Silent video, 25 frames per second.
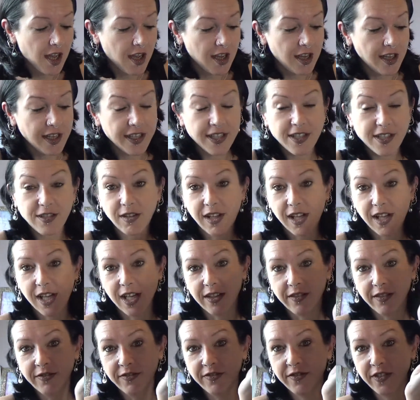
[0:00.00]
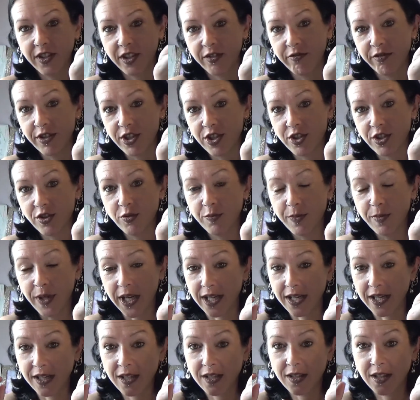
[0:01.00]
I still have the original
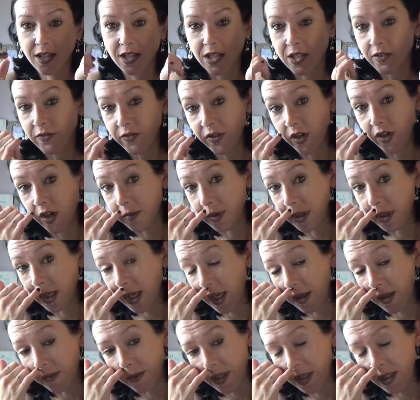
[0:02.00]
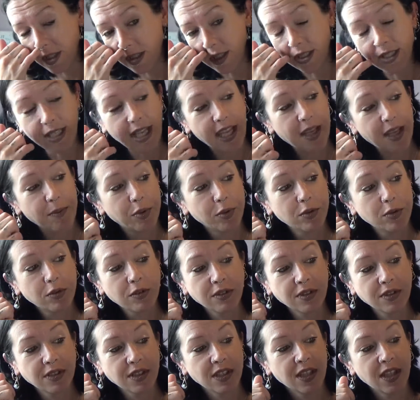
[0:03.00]
bag that the fibre came in,
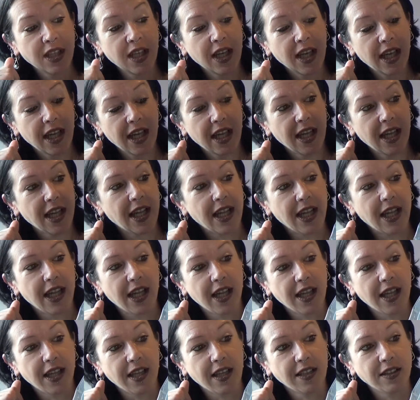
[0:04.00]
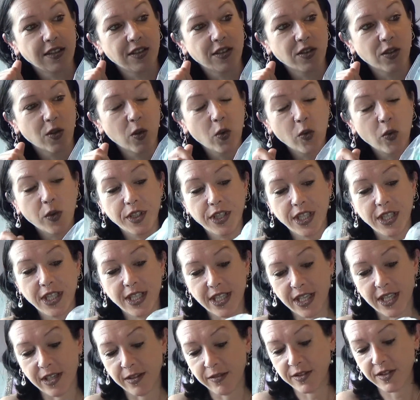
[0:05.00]
labelled and all the
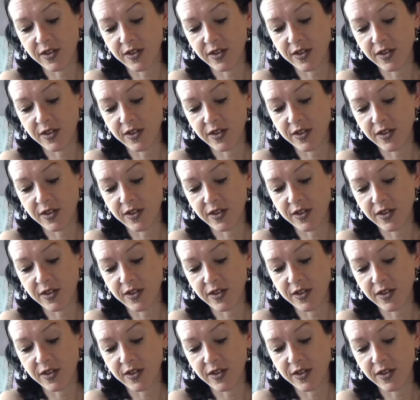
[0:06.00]
details.